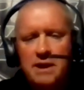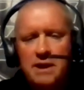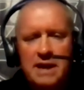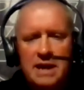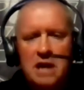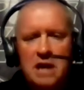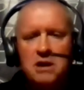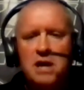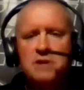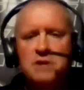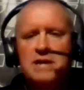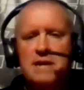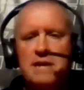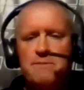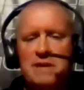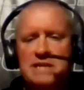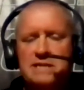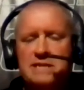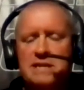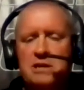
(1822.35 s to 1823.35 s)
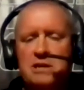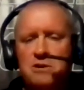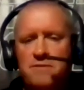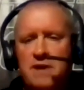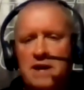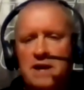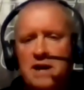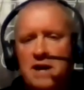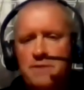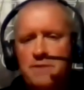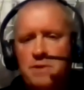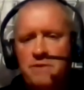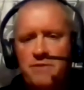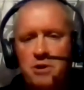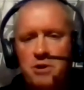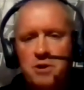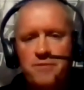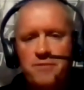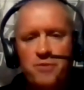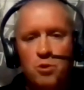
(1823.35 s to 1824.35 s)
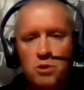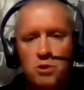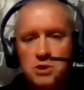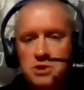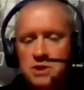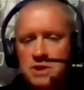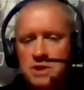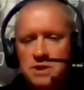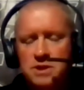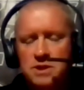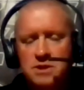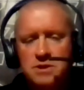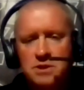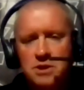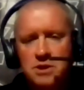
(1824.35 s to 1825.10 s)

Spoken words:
Like I'll take myself. I've been very fortunate to